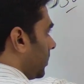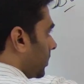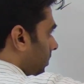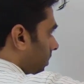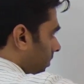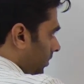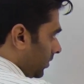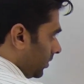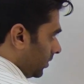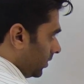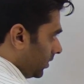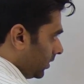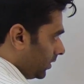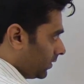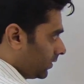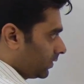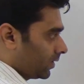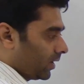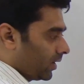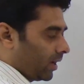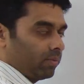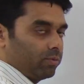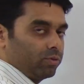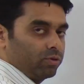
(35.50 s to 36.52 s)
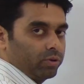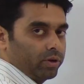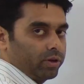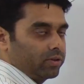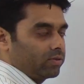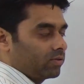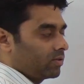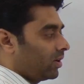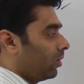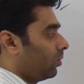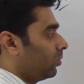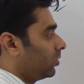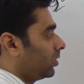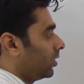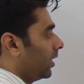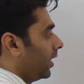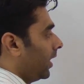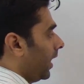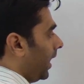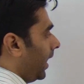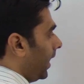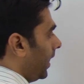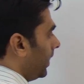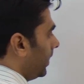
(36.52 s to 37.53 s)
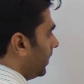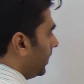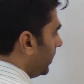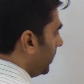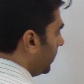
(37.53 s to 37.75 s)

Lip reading: This I'm showing south and then